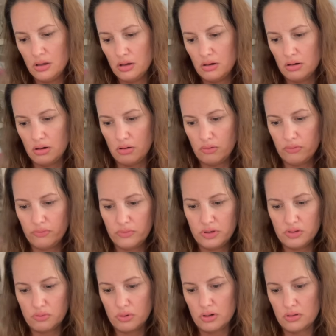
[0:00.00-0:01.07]
No, these
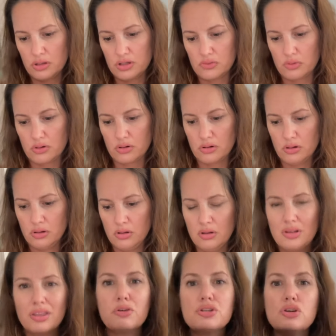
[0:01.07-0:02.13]
weren't. They were
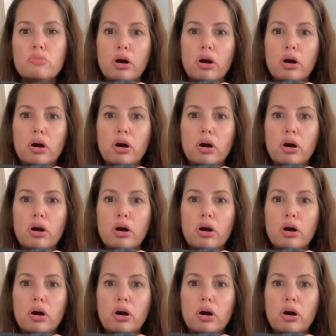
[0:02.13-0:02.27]
$2.